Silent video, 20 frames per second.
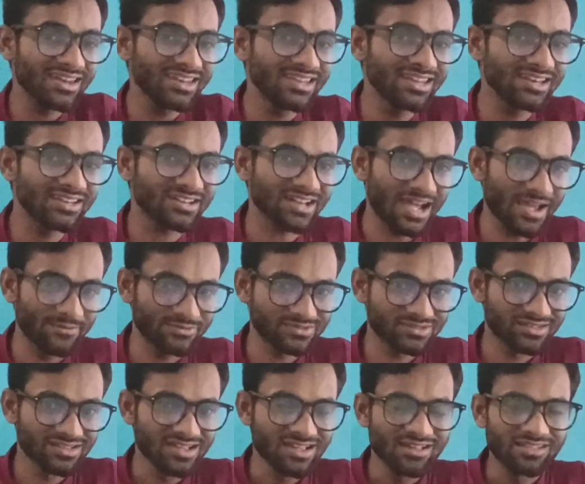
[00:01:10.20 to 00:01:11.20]
any type.
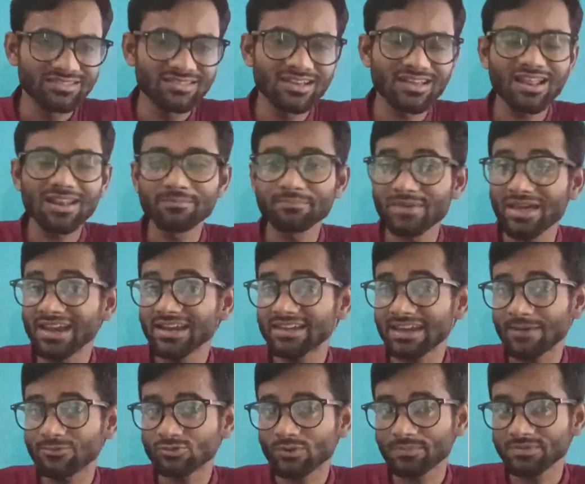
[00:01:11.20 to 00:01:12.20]
There are many
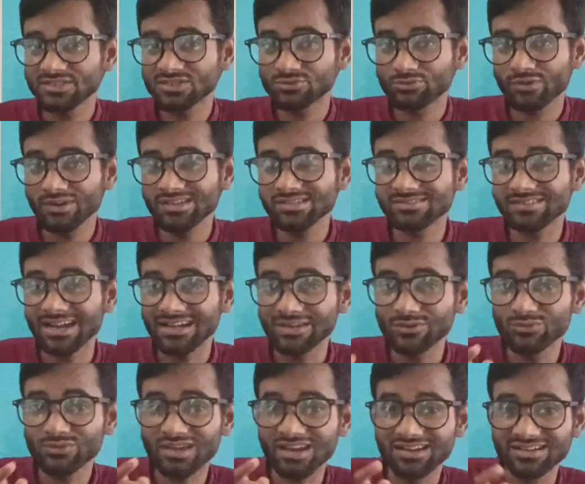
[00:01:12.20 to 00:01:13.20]
types of stories
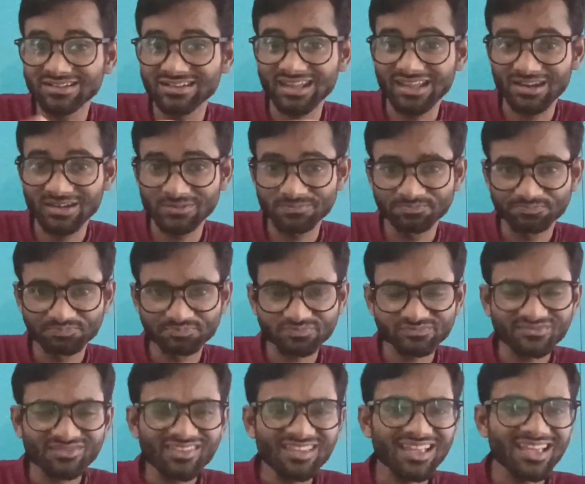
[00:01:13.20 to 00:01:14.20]
that you can tell.
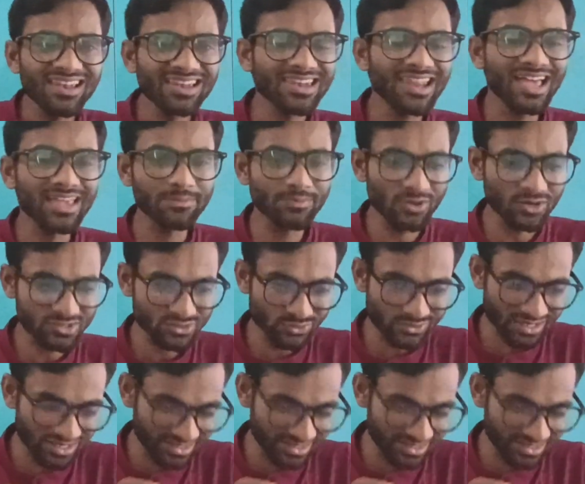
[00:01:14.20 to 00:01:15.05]
Like just